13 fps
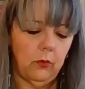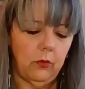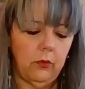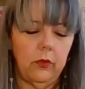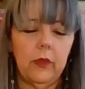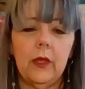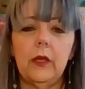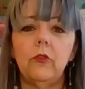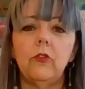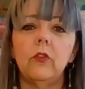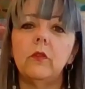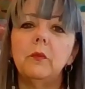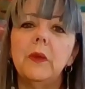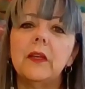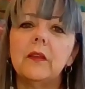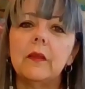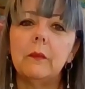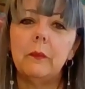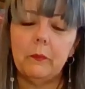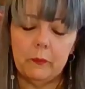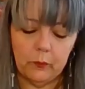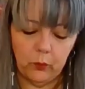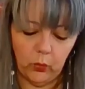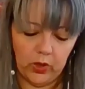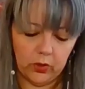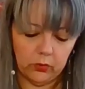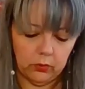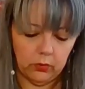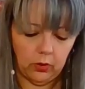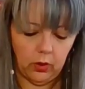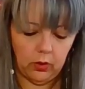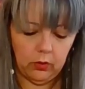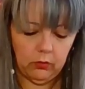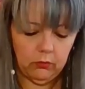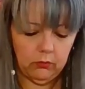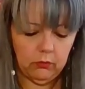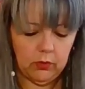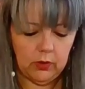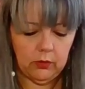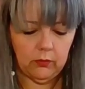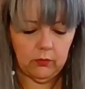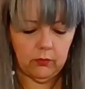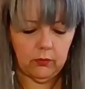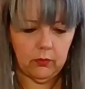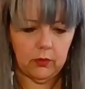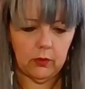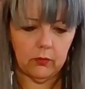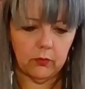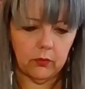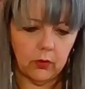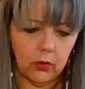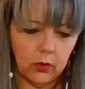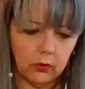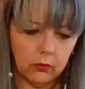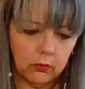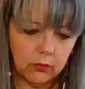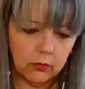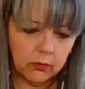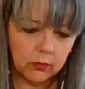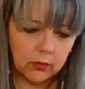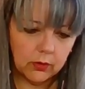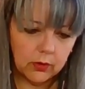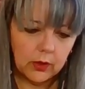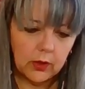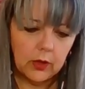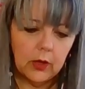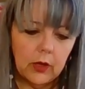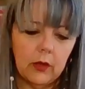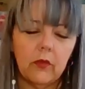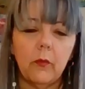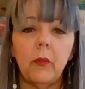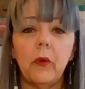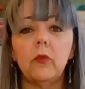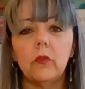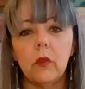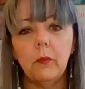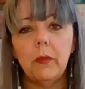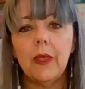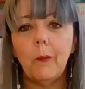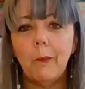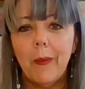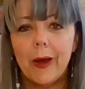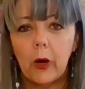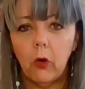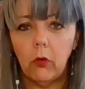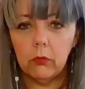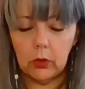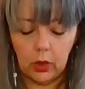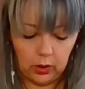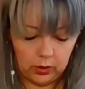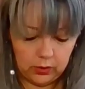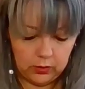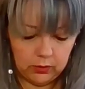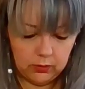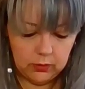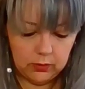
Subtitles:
Well, that just makes it weird or not. That's not. It's supposed to be a barrel knot.